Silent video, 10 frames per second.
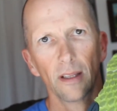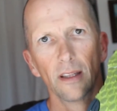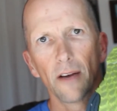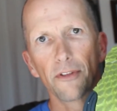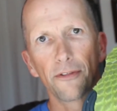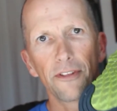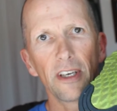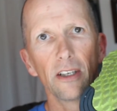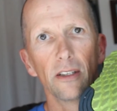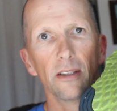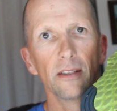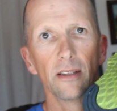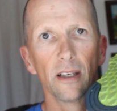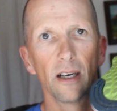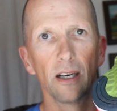love the feel
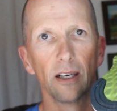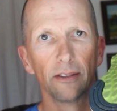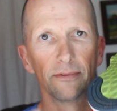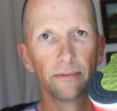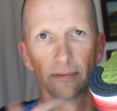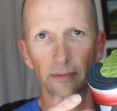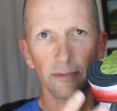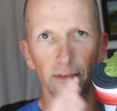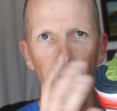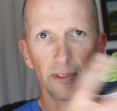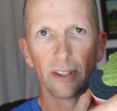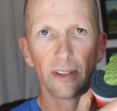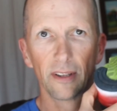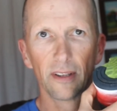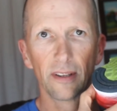of
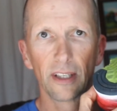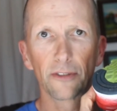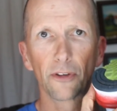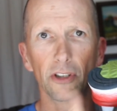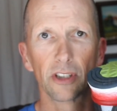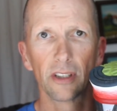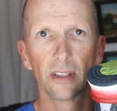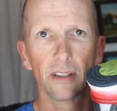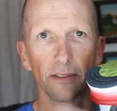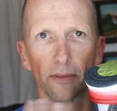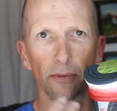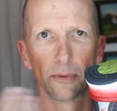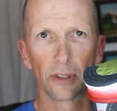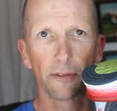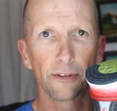this version
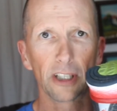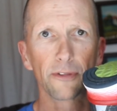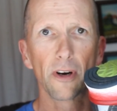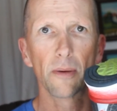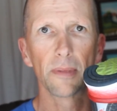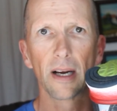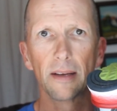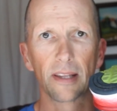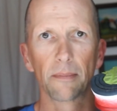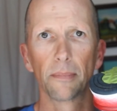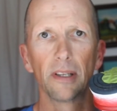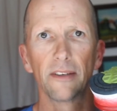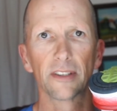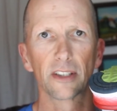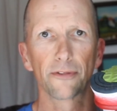with the Fresh Foam.
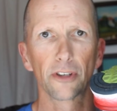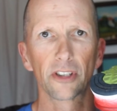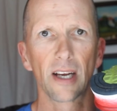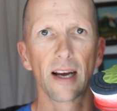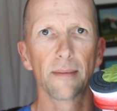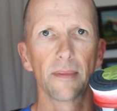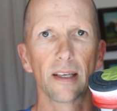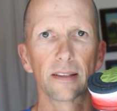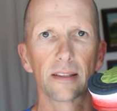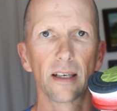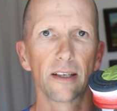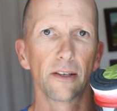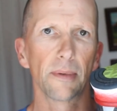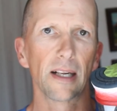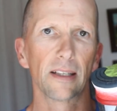Believe it's the first time that
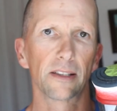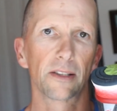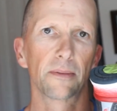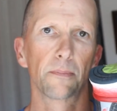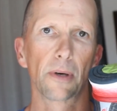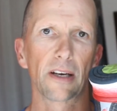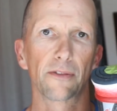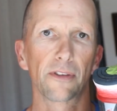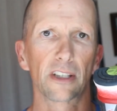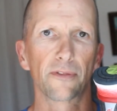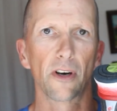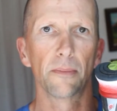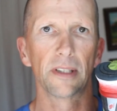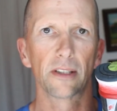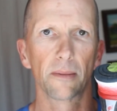New Balance bringing Fresh
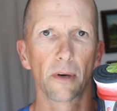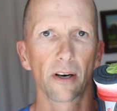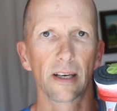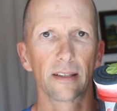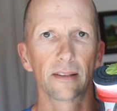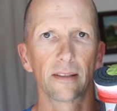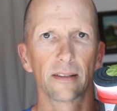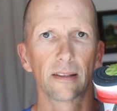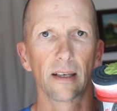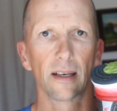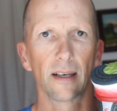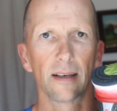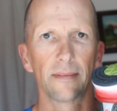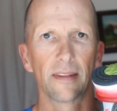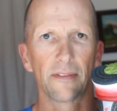Foam into the market.
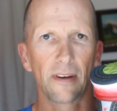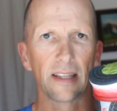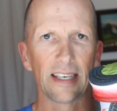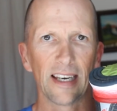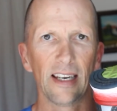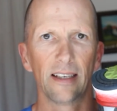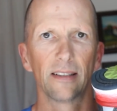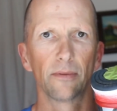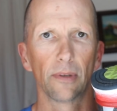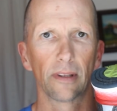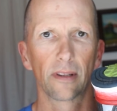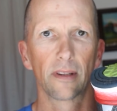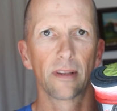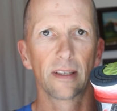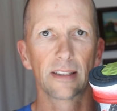They finally hit it with
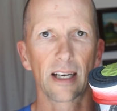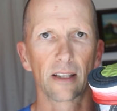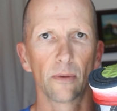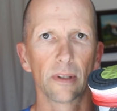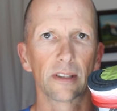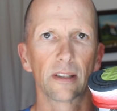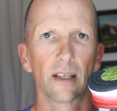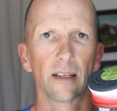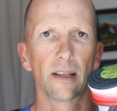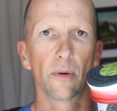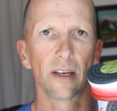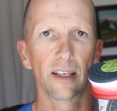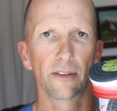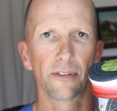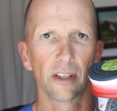exactly what they wanted
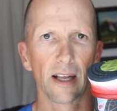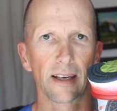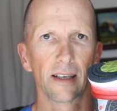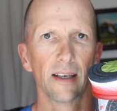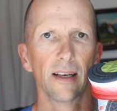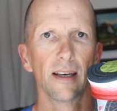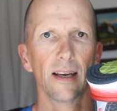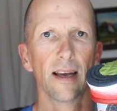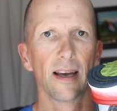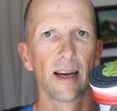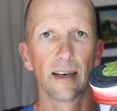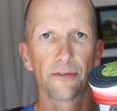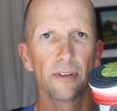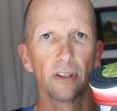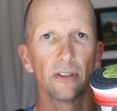it to feel like, and
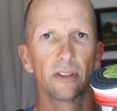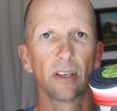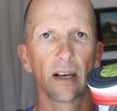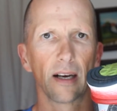it feels